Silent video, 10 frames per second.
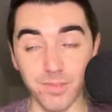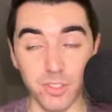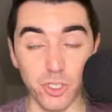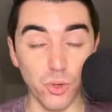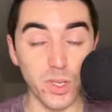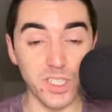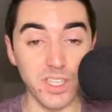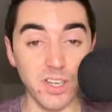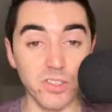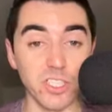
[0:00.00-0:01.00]
choice
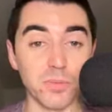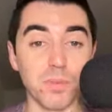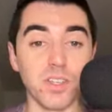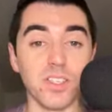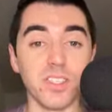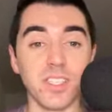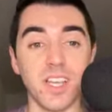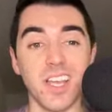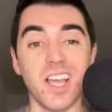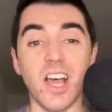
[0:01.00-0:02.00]
there, just because
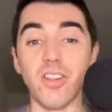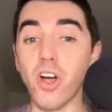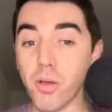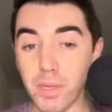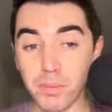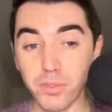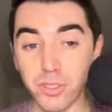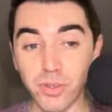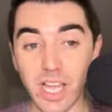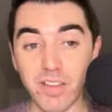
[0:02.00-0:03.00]
a lot of people
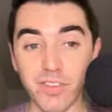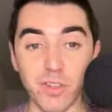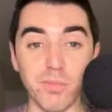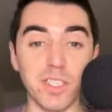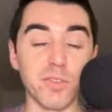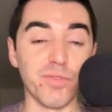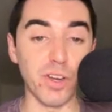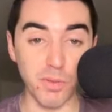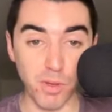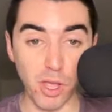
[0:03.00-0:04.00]
do have him. He's
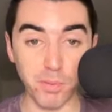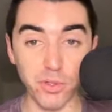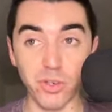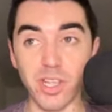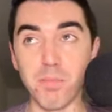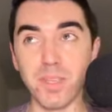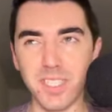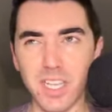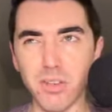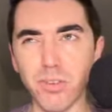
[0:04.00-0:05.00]
very popular. He
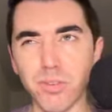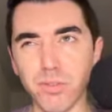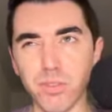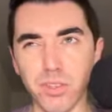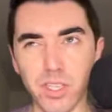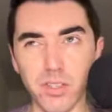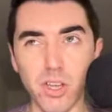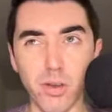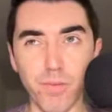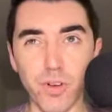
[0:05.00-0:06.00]
missed out the
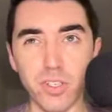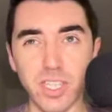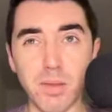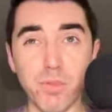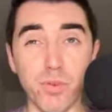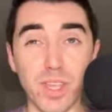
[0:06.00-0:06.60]
Nottingham Forest game through